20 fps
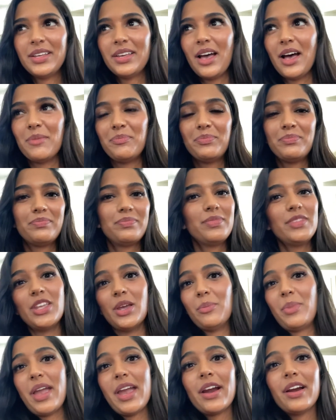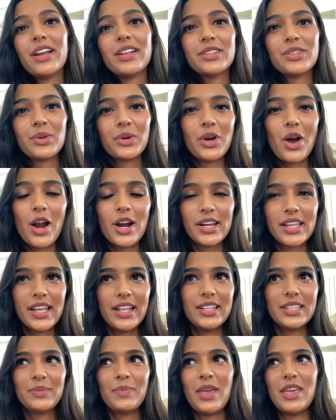uh, you know parents or
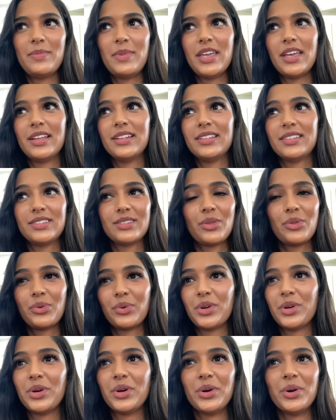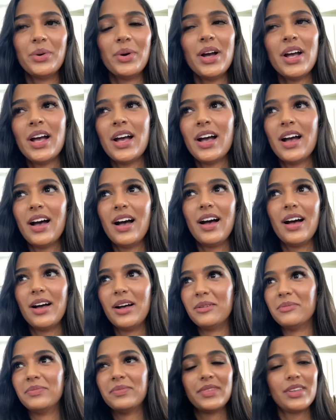guardians maybe it's through
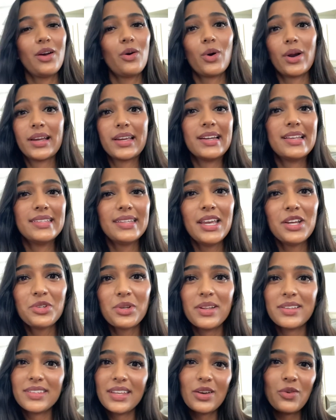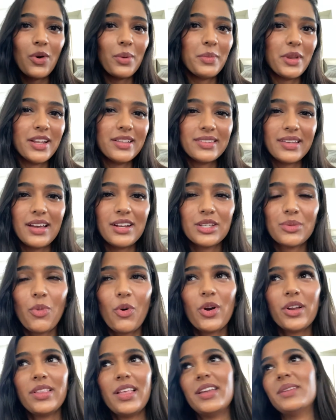um, organizations like women in science
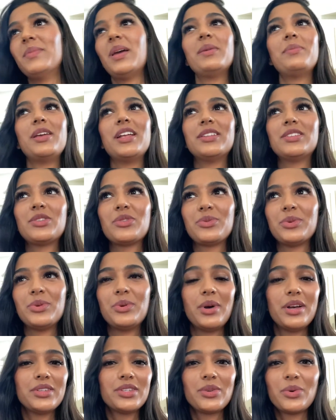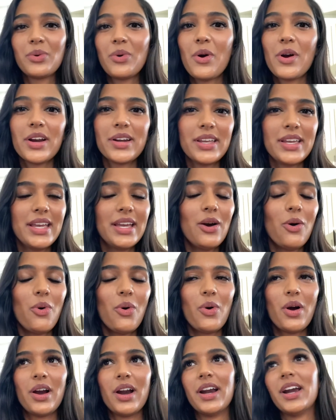portland maybe it's through a sorority
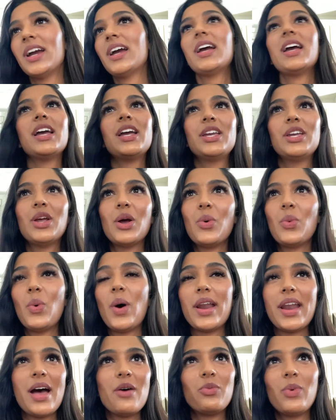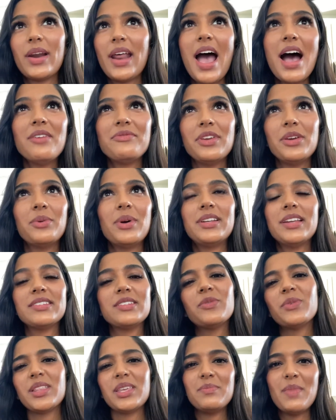or you know what what have you it
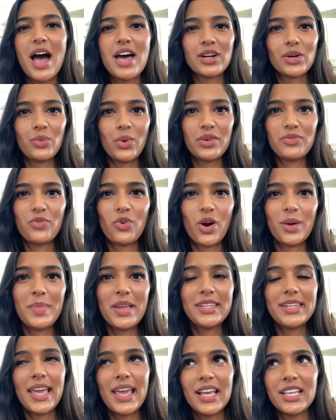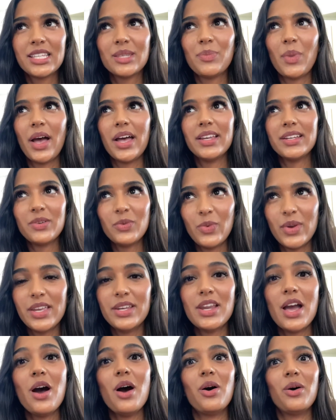doesn't really matter what form it takes but we
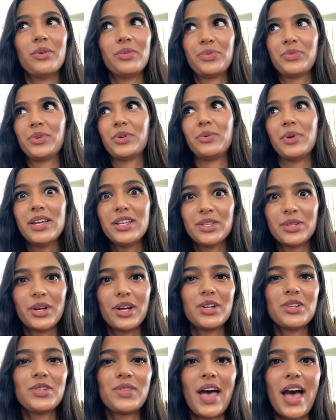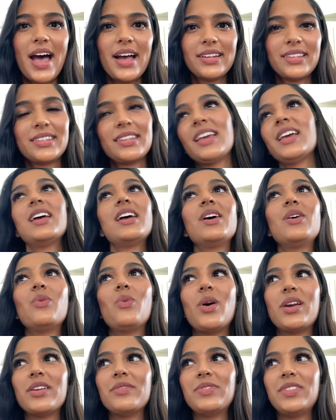know through research that
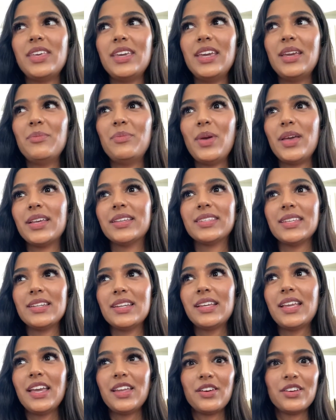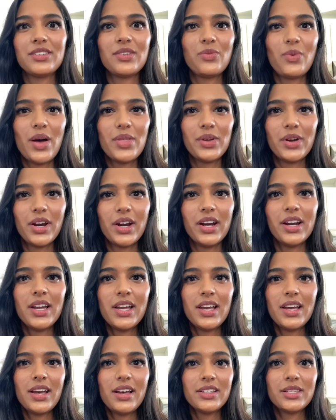one of the biggest indicators of whether
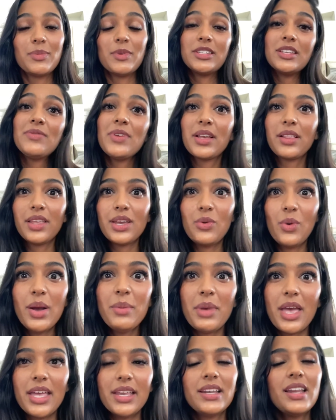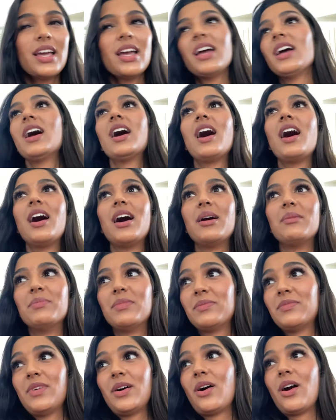specifically women,
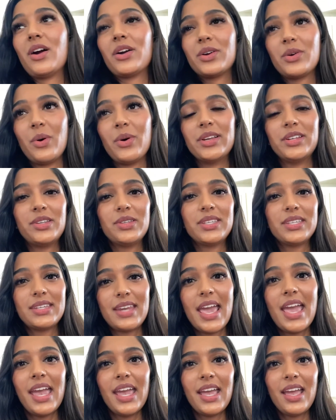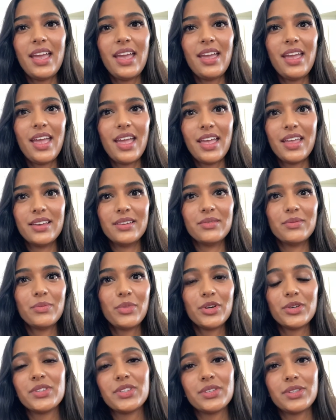um, are going to stay in
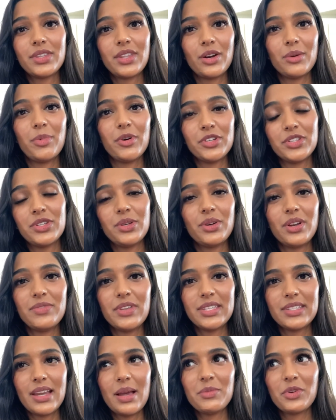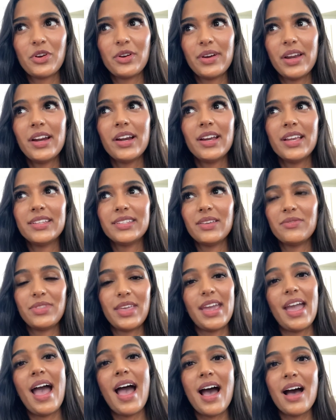pers- their pursuit of a STEM career is if
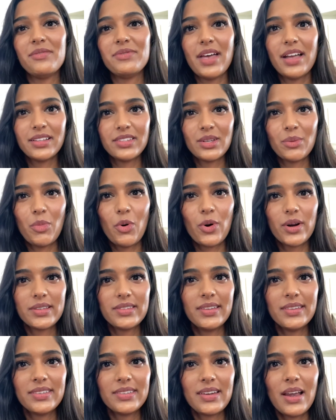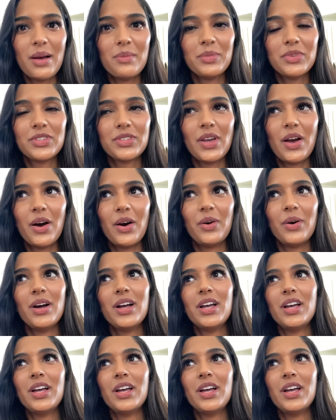they have that support system. So,